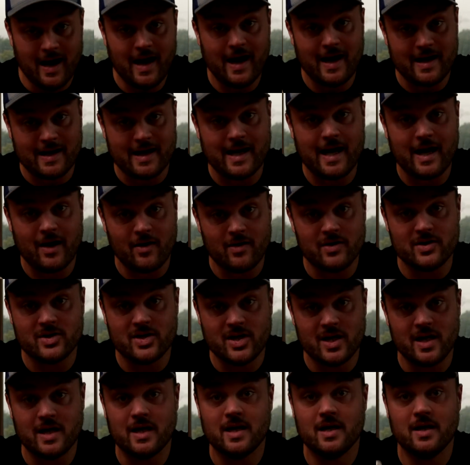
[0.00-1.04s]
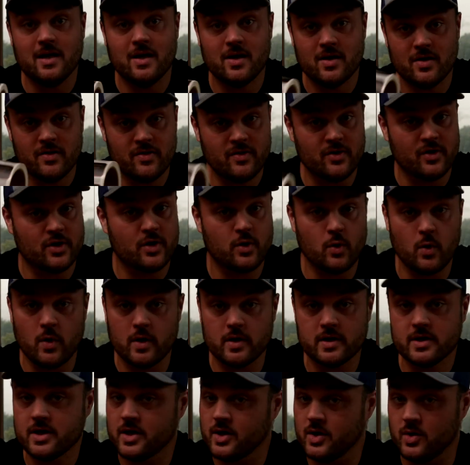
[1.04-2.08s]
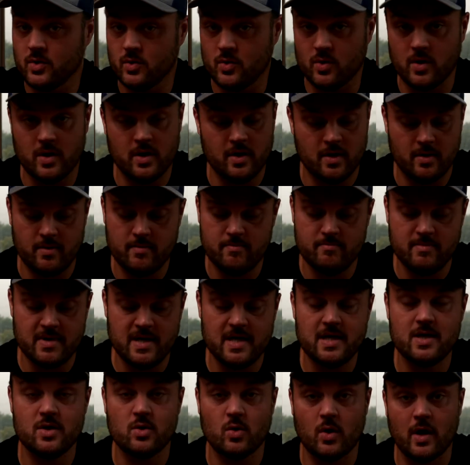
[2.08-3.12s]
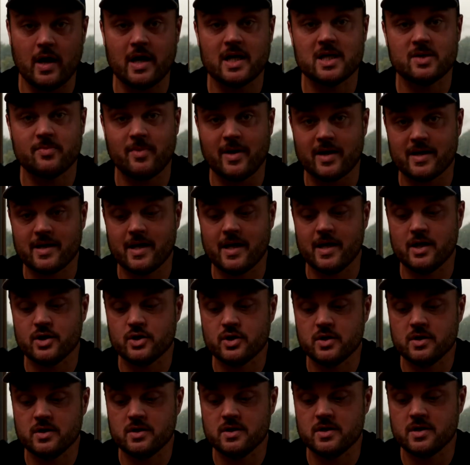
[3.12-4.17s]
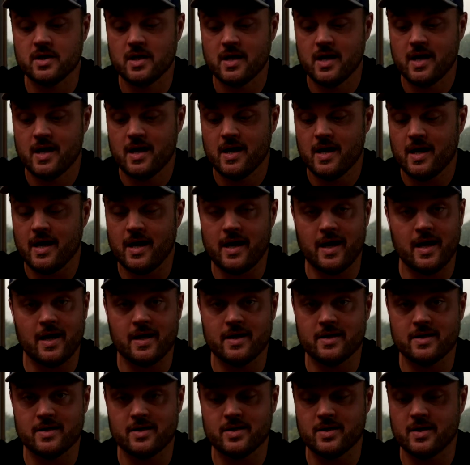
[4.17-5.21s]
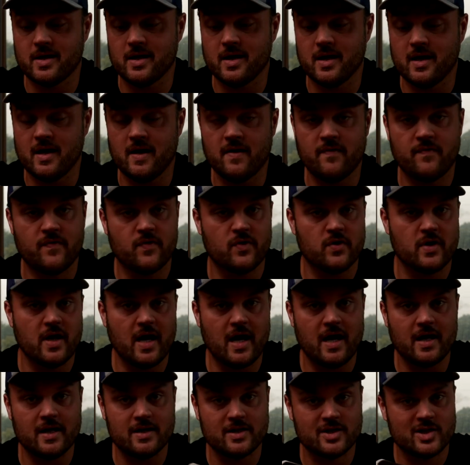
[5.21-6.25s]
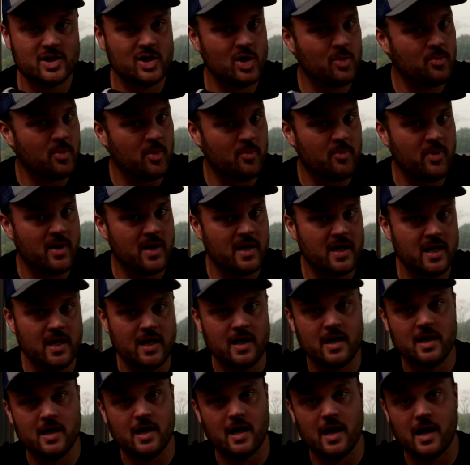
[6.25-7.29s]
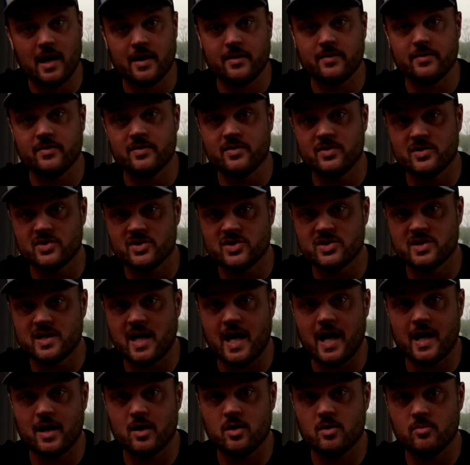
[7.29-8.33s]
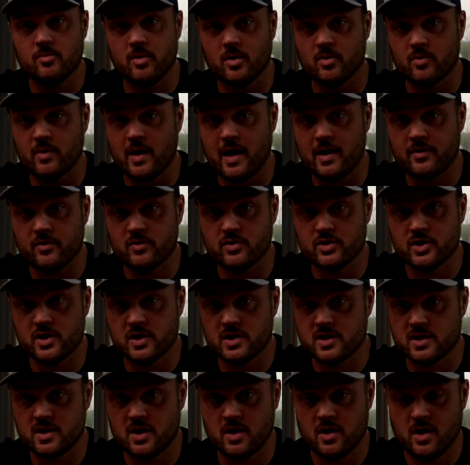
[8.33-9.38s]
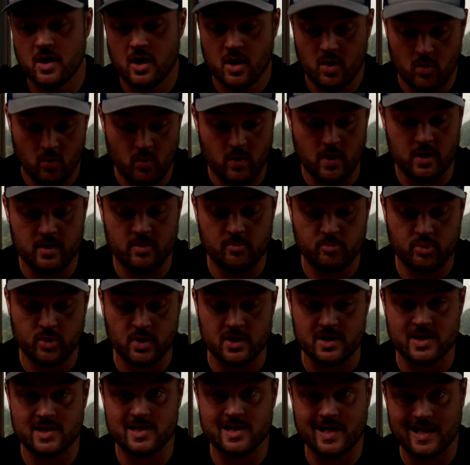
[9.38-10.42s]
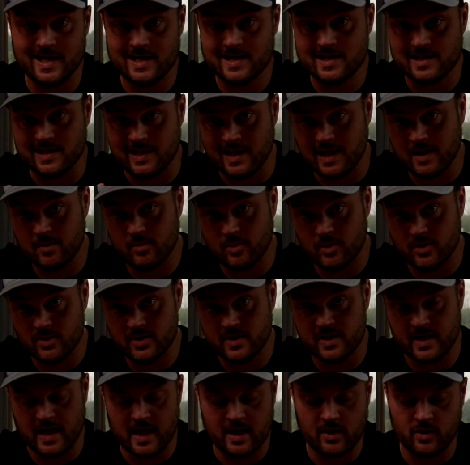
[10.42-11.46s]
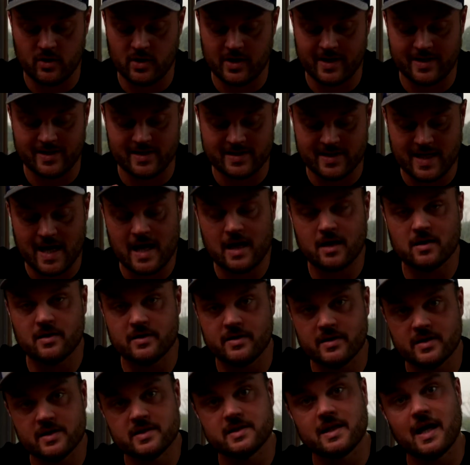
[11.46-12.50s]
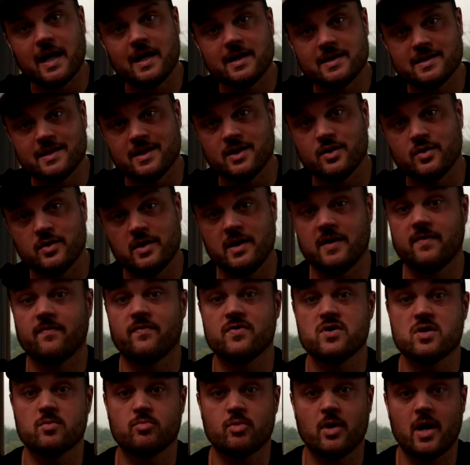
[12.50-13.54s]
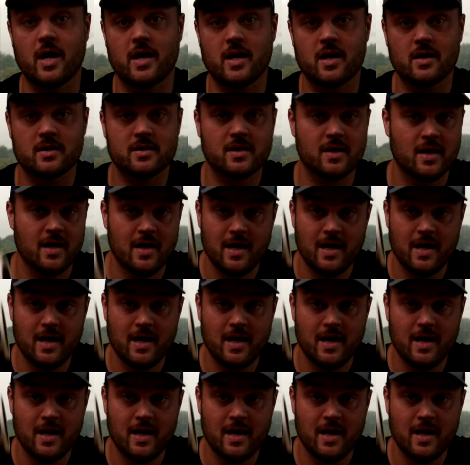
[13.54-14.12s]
I guarantee they're going to meet your expectations and if you're not super picky on the style, but rather just want precise labels that are exactly the size that you need for your product,